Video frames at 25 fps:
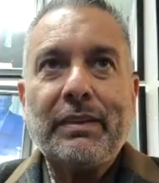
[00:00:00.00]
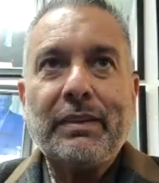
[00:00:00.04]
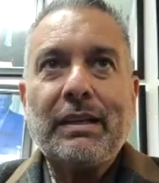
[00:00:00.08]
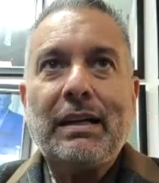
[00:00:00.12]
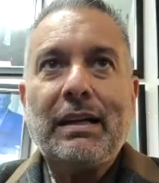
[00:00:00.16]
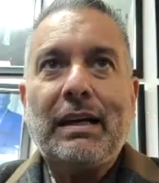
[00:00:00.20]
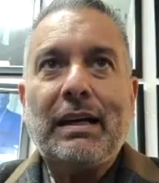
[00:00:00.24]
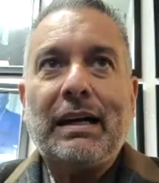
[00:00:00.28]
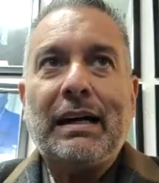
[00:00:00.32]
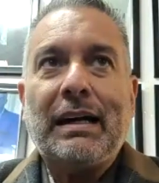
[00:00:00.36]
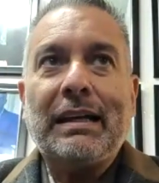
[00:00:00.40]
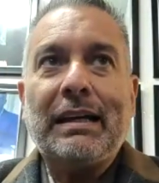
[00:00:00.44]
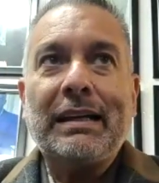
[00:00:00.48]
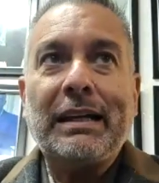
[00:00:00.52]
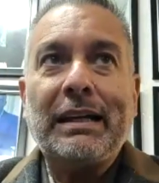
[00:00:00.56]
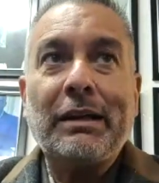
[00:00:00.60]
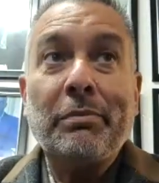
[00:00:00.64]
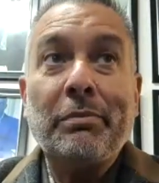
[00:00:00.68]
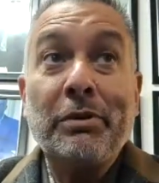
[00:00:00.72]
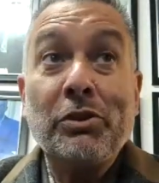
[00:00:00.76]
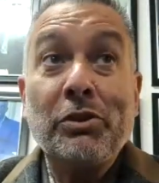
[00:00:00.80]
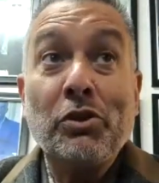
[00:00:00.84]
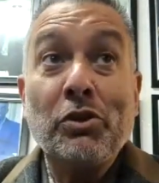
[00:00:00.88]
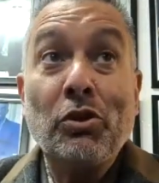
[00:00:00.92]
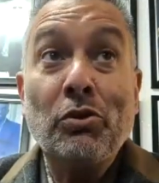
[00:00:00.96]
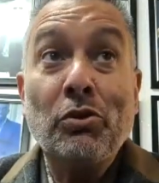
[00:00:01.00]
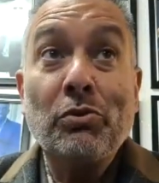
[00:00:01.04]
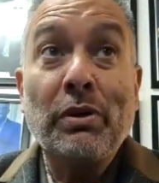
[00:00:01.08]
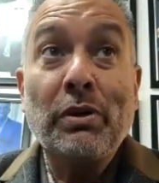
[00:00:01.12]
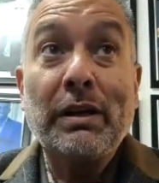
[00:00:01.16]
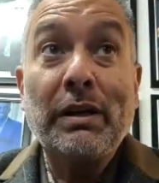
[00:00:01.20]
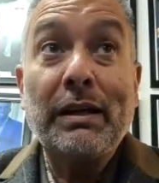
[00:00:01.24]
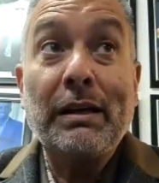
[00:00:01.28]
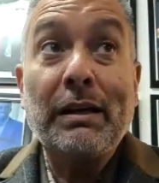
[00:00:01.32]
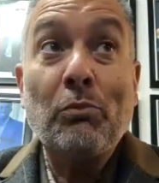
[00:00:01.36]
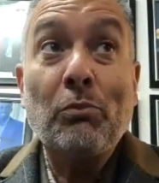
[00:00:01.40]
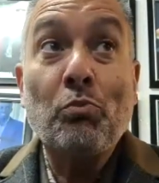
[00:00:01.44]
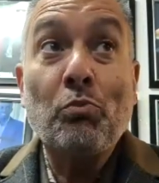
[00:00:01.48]
And even though
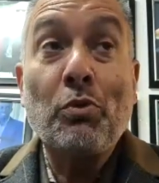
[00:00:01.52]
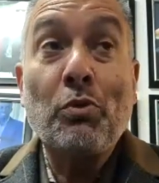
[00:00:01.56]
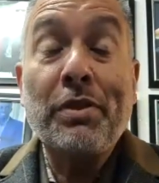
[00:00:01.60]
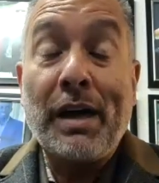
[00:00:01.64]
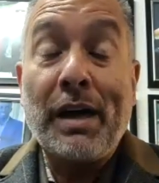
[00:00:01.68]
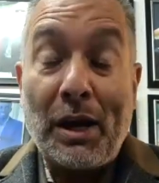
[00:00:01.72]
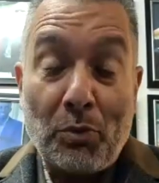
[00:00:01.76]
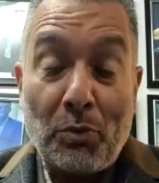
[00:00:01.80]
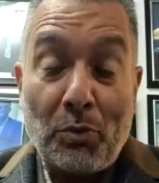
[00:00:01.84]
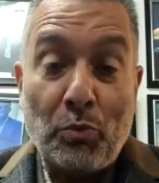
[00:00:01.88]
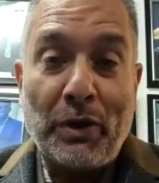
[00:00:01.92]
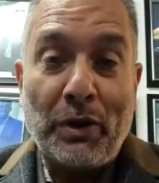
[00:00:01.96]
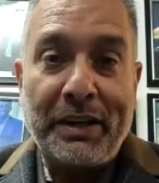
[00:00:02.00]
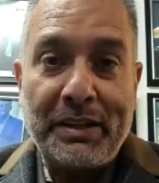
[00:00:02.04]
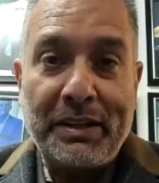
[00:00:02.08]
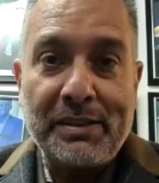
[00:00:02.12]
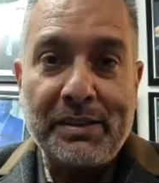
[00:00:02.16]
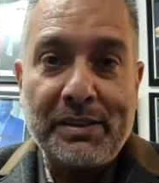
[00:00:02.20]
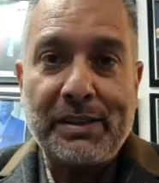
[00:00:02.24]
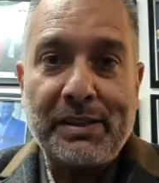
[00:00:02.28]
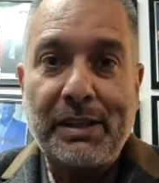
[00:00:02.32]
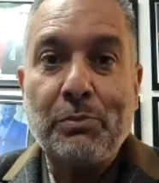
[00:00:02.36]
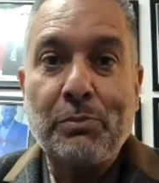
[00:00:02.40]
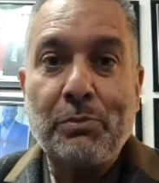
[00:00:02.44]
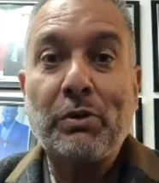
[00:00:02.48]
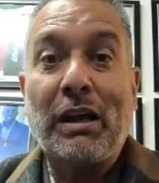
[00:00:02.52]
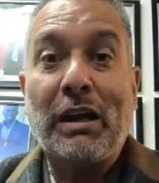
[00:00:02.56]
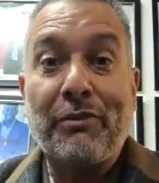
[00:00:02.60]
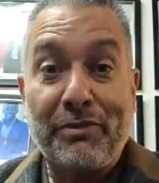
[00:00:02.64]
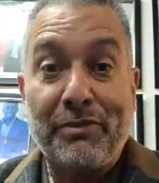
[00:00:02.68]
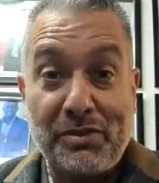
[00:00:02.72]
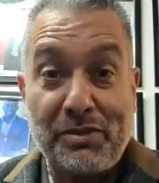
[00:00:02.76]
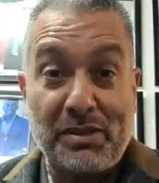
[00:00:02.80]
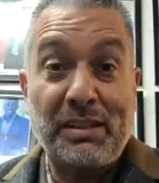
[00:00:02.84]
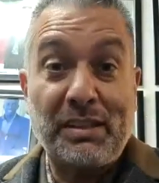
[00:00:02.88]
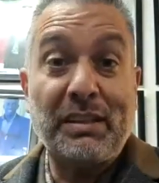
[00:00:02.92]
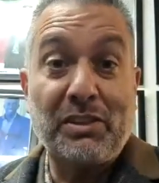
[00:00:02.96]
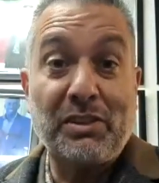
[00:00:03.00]
without wins, he would have
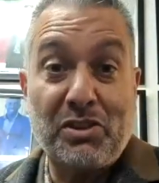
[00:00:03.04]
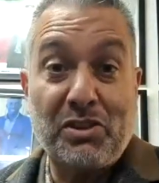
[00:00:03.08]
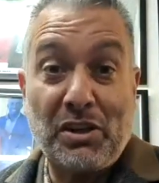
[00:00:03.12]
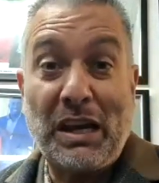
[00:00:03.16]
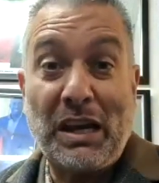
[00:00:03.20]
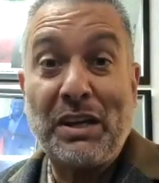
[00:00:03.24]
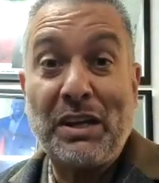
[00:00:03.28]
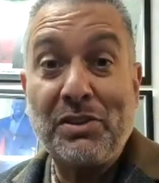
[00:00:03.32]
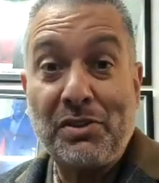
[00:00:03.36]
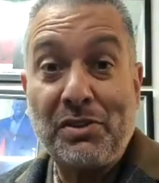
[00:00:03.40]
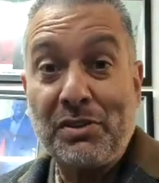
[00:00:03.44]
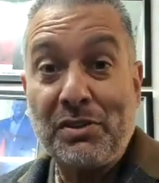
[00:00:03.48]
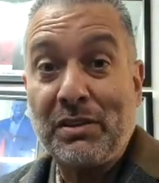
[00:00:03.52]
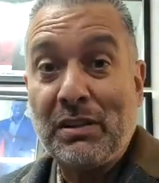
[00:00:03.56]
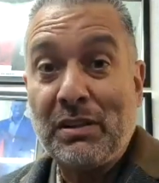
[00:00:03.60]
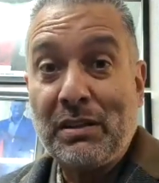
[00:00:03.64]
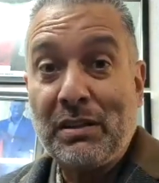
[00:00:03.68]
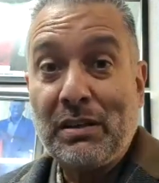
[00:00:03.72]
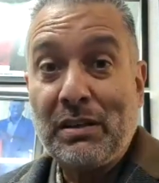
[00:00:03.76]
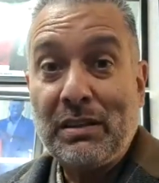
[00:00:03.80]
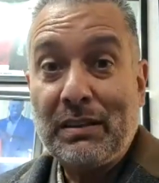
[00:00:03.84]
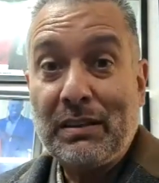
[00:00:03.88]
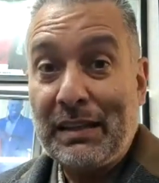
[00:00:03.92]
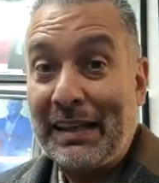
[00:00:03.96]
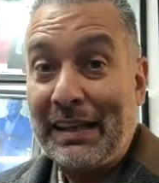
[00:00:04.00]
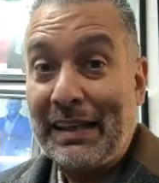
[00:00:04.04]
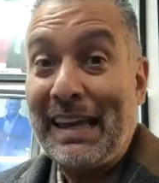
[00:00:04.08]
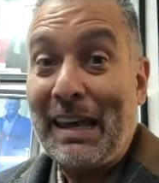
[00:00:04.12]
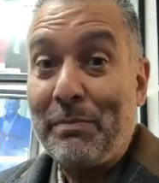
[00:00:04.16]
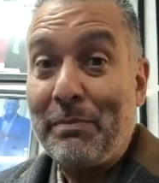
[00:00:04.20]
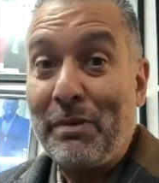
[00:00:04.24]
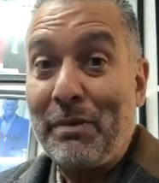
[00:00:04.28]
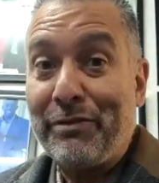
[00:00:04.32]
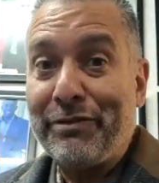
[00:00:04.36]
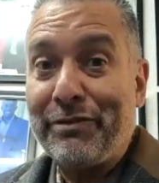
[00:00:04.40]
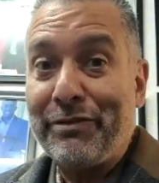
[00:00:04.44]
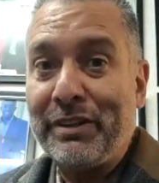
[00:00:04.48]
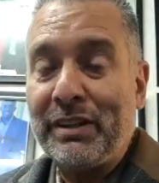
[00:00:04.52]
still changed the game,
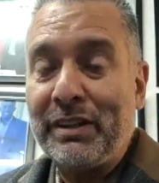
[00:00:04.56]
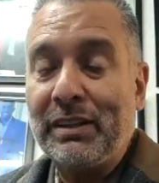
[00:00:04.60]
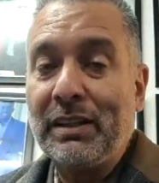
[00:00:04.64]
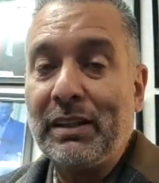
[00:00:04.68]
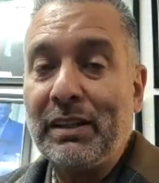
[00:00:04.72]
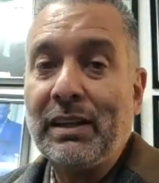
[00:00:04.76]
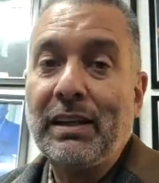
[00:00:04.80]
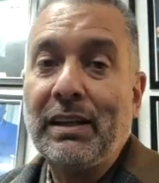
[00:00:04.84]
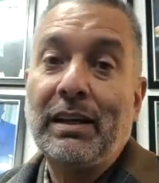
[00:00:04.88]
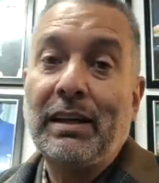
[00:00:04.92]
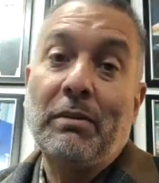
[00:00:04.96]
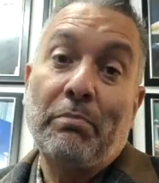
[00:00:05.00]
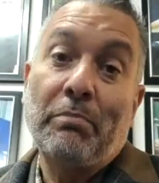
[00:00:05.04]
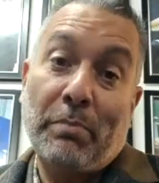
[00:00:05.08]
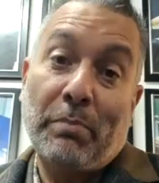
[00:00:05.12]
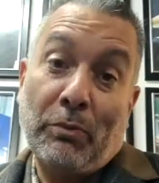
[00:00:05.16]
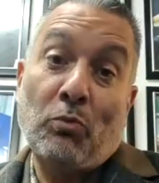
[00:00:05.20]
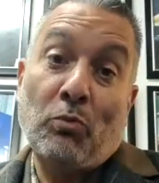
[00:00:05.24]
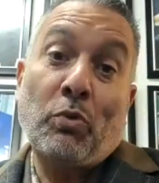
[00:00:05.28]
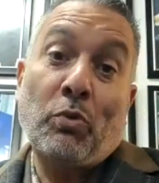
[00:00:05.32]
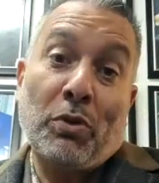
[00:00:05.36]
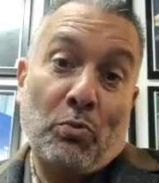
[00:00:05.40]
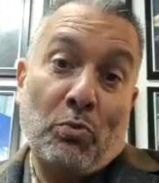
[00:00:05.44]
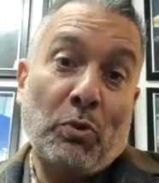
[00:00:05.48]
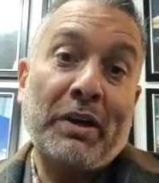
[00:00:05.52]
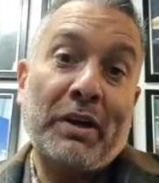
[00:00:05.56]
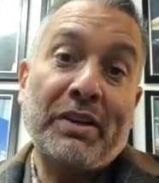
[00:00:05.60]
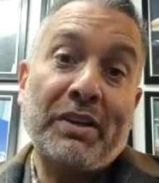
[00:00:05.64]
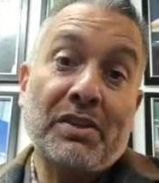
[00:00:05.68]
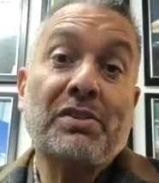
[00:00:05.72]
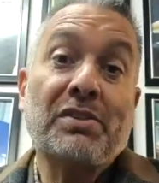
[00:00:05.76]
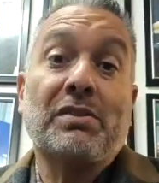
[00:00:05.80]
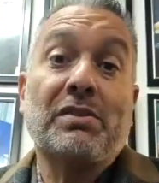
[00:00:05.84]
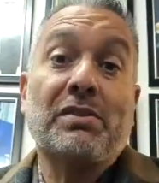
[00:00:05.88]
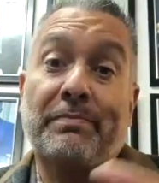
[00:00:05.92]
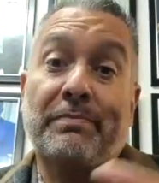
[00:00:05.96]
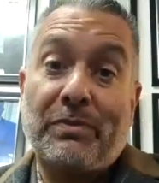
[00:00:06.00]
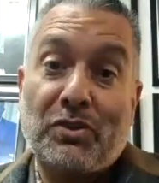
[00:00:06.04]
I feel, but with
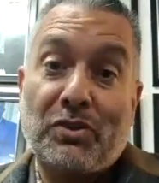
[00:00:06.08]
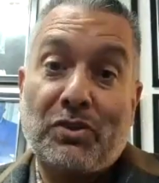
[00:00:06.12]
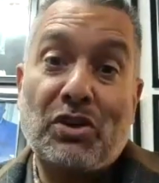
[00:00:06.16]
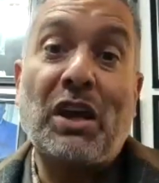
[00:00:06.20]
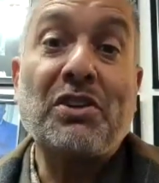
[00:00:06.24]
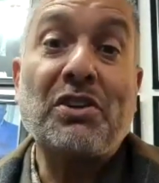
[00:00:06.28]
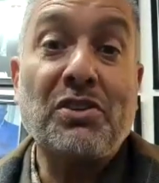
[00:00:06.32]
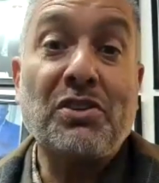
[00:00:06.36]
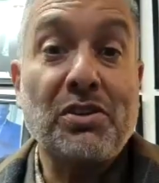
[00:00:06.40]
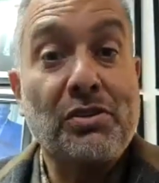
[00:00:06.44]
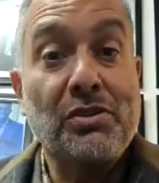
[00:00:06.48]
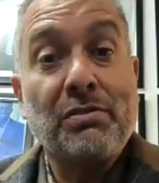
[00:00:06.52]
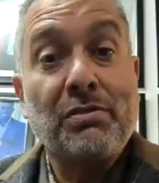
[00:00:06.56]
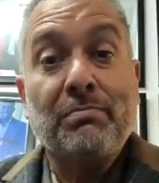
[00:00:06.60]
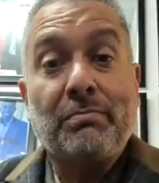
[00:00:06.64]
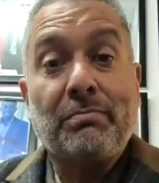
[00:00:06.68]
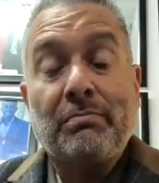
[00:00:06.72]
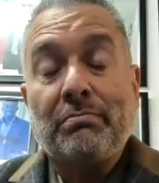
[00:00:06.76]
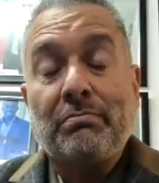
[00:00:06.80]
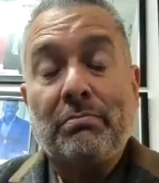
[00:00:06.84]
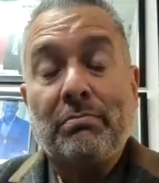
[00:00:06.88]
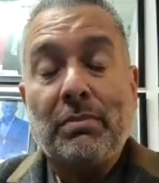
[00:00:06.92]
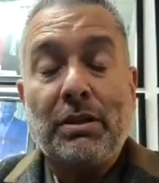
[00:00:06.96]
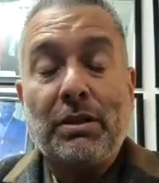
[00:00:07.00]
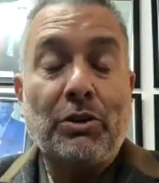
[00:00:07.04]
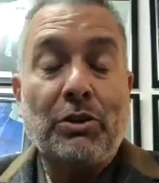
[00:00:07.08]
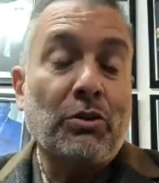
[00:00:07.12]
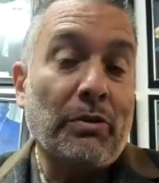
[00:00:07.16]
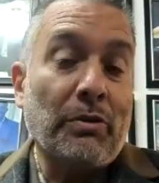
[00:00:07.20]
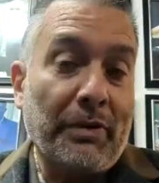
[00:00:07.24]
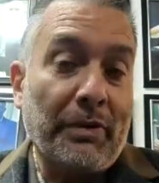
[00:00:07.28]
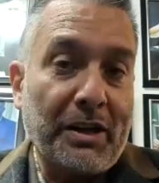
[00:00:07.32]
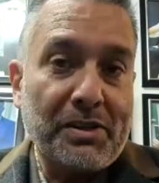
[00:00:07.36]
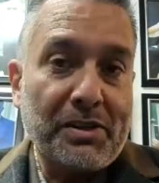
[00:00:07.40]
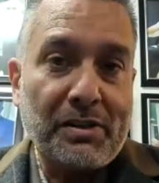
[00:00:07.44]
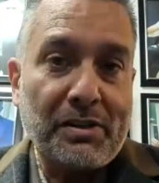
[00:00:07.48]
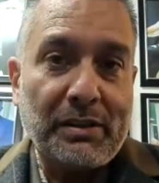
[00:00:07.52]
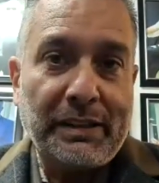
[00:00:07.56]
wins, changes
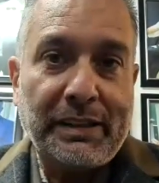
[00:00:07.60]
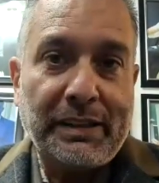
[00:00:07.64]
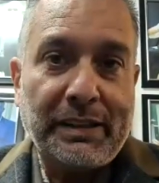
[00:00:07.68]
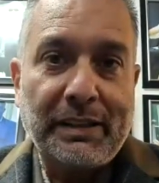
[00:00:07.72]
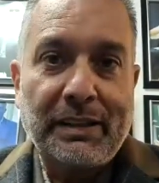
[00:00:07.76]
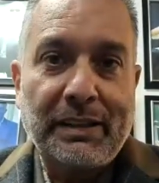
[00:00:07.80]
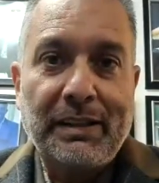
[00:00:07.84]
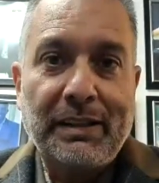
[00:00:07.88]
universally.